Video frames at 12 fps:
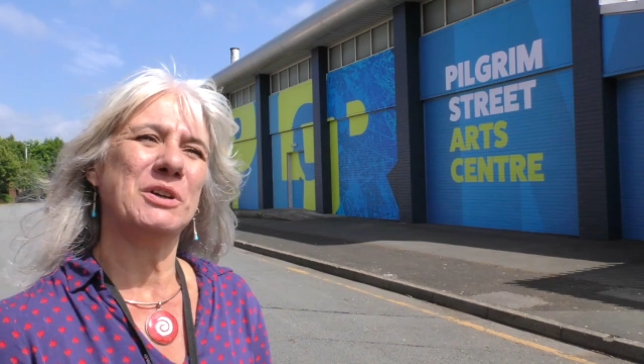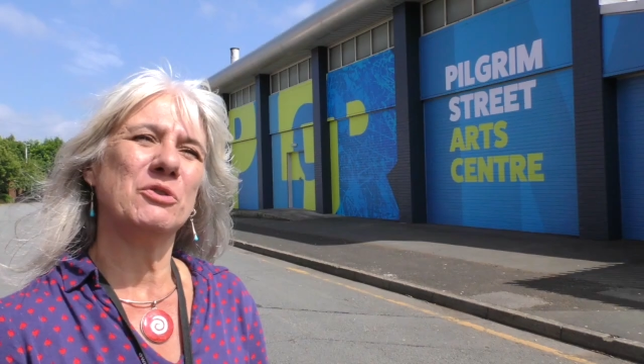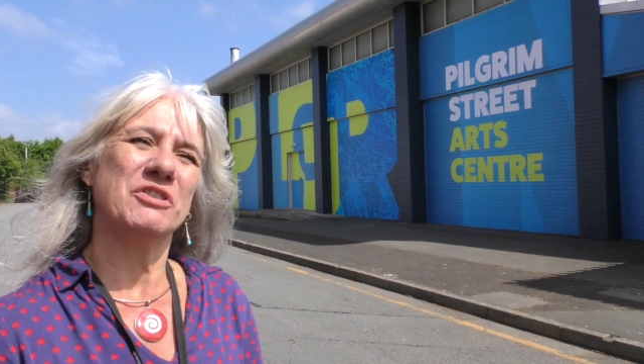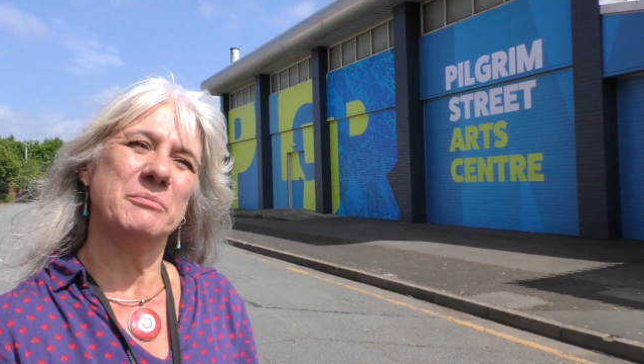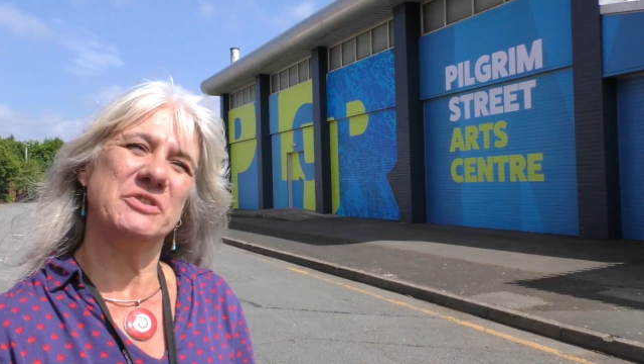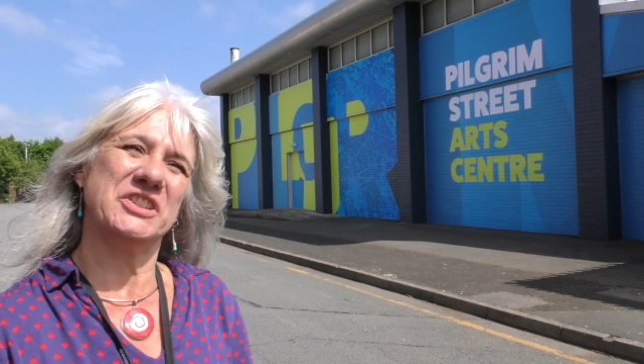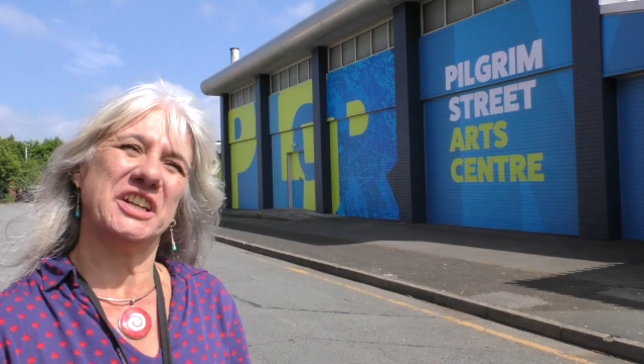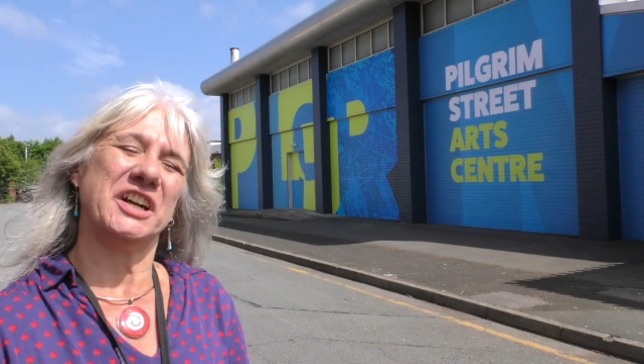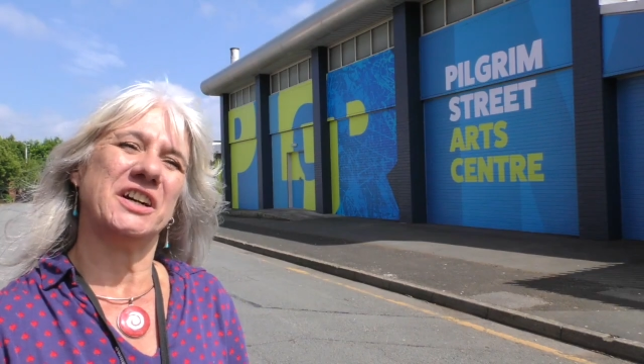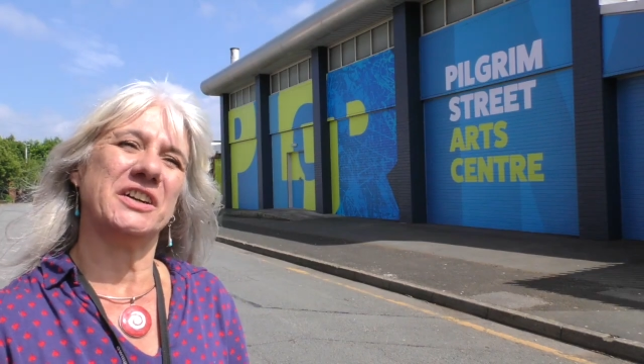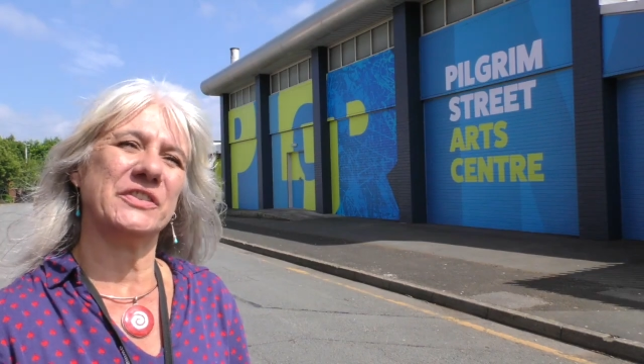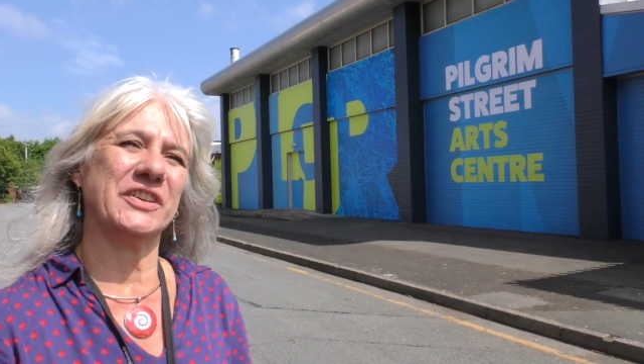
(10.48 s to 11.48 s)
Pilgrim Street
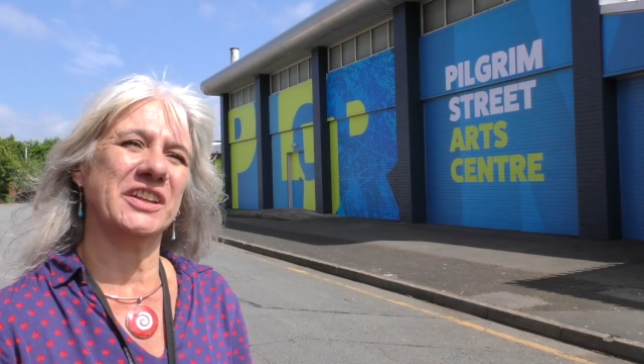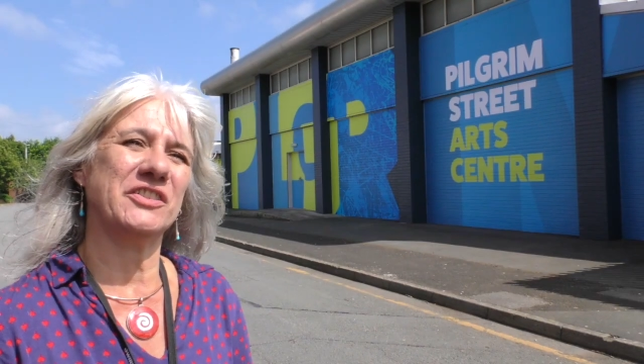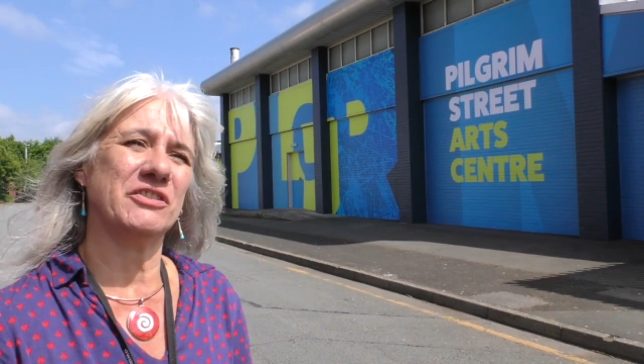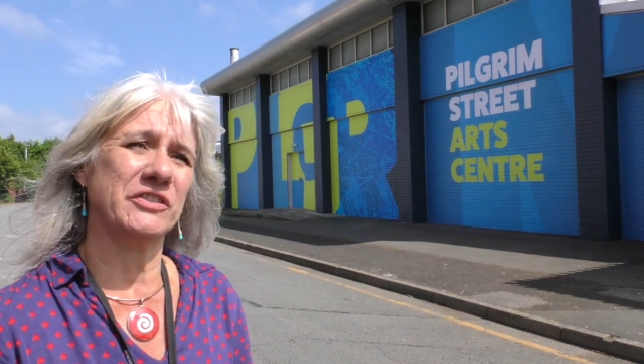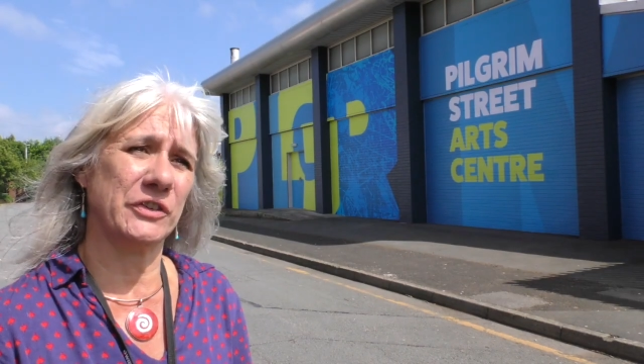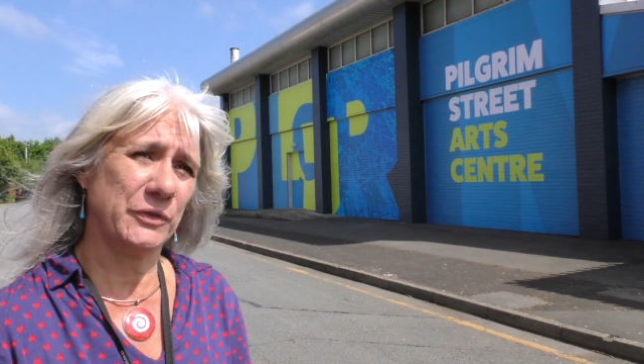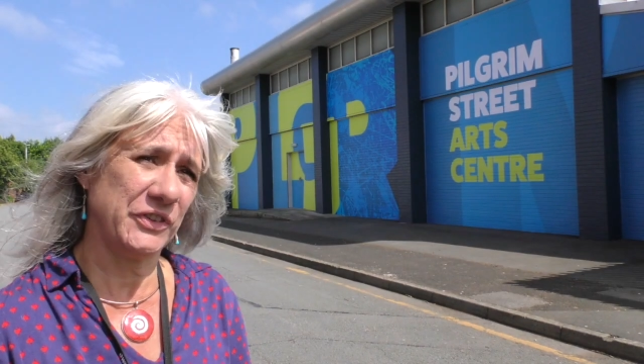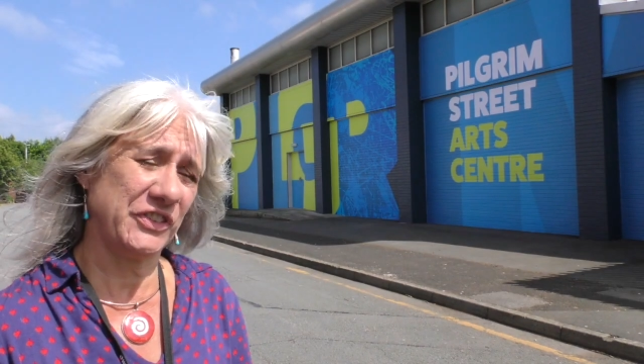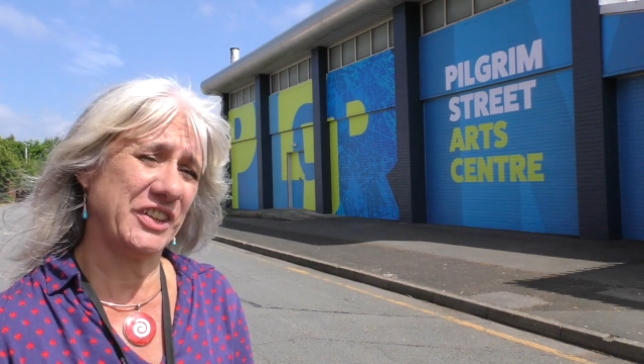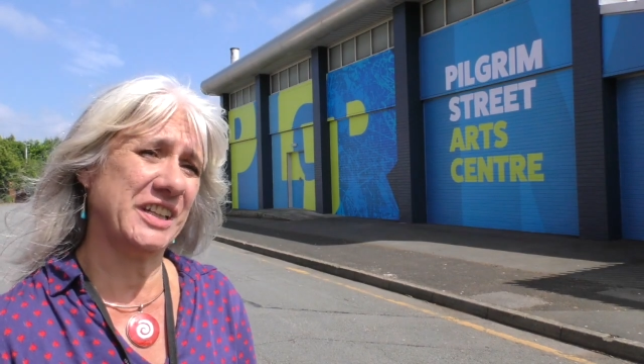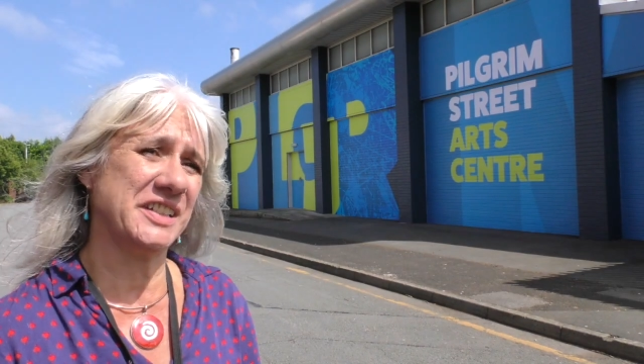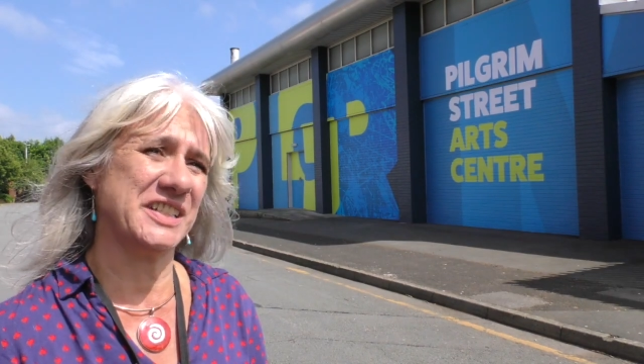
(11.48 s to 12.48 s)
Art Centre is a
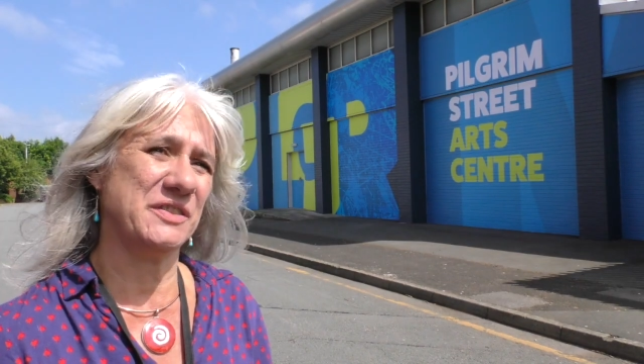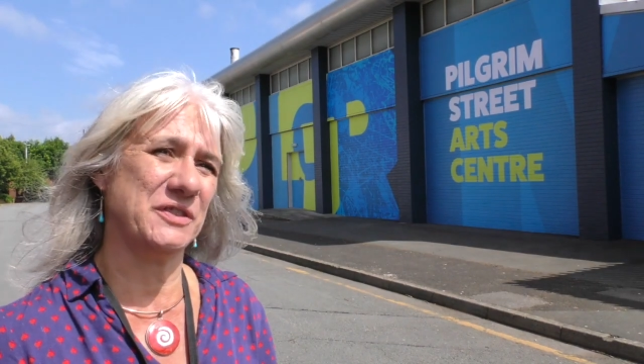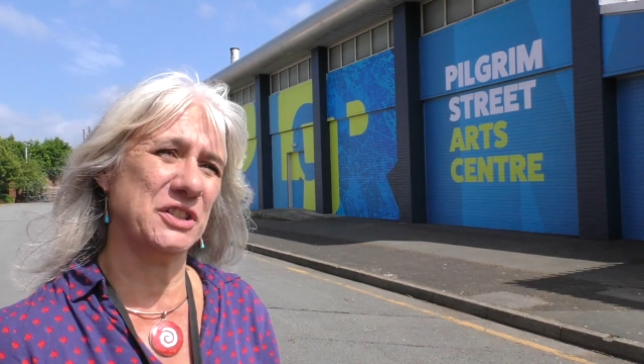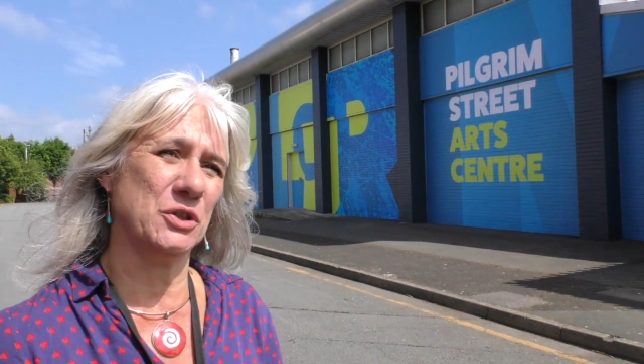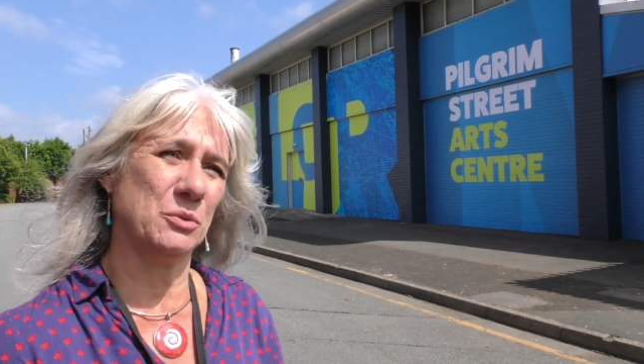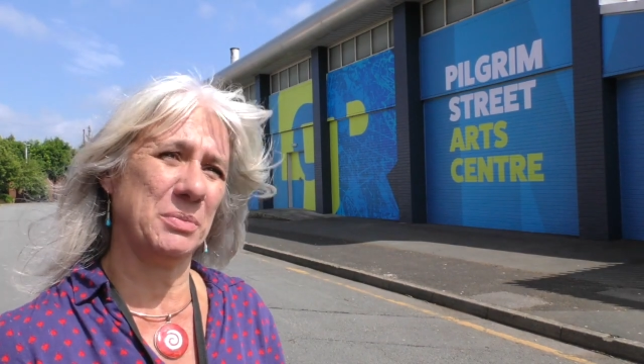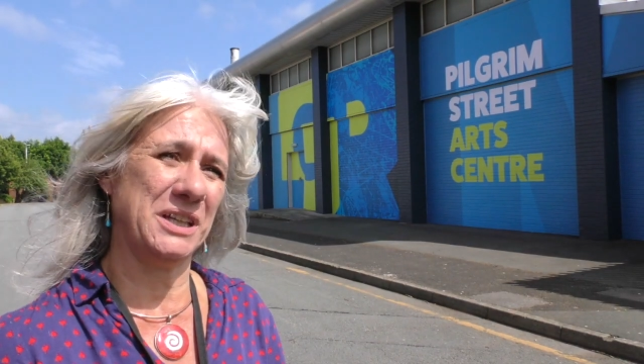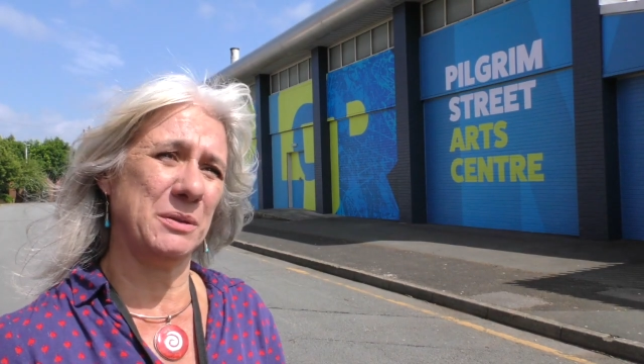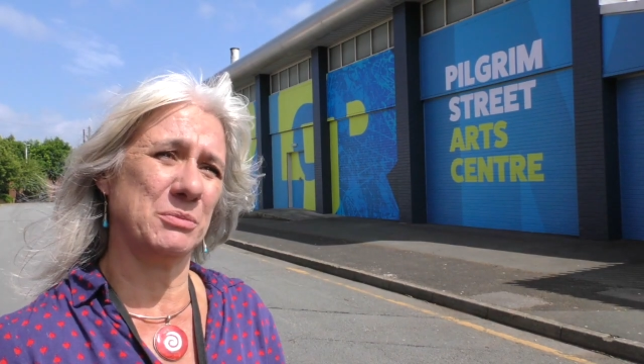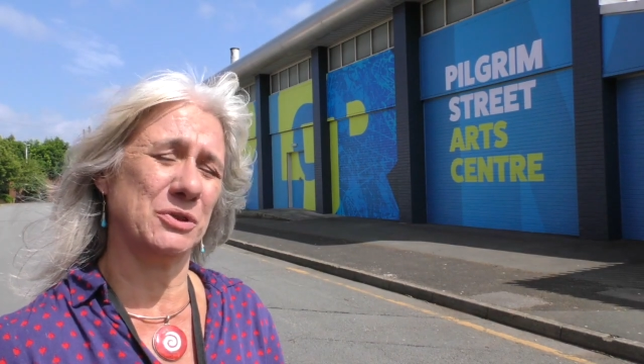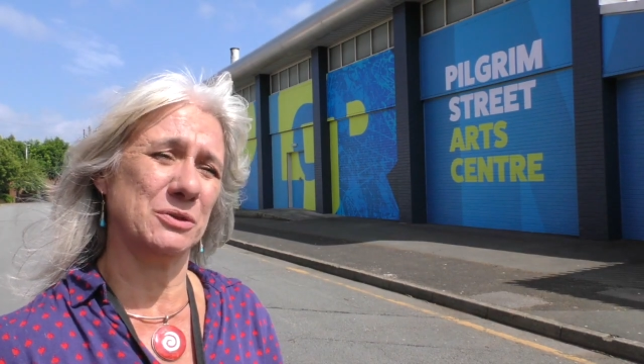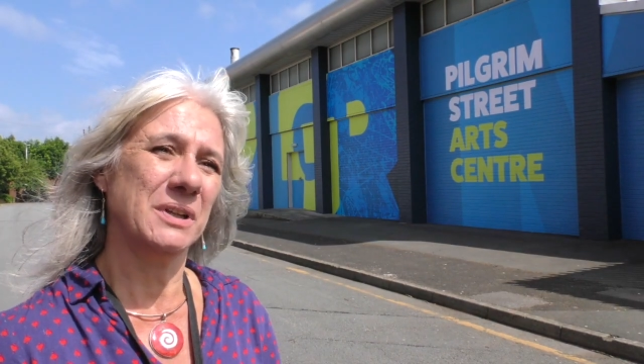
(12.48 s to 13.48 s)
facility for young
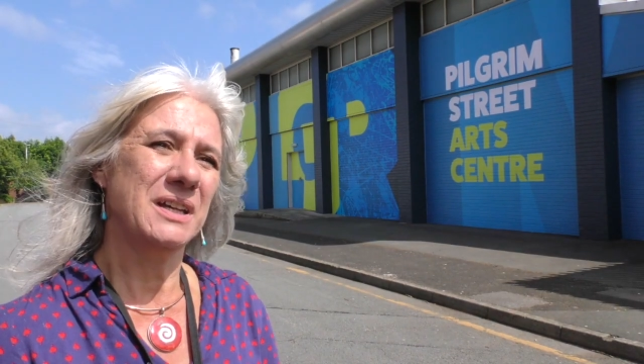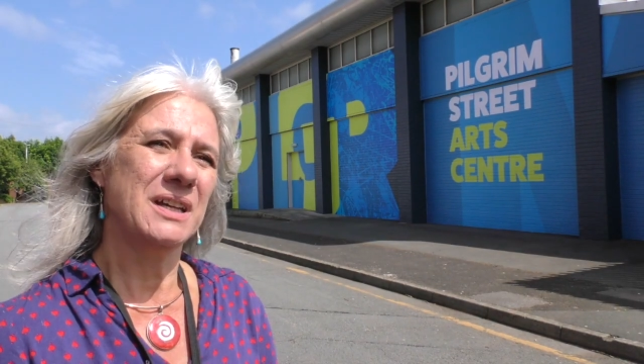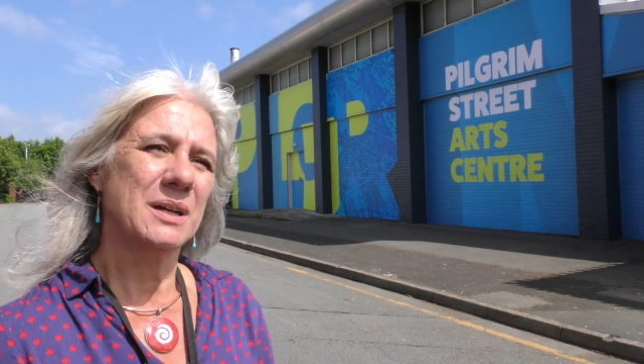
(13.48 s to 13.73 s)
people,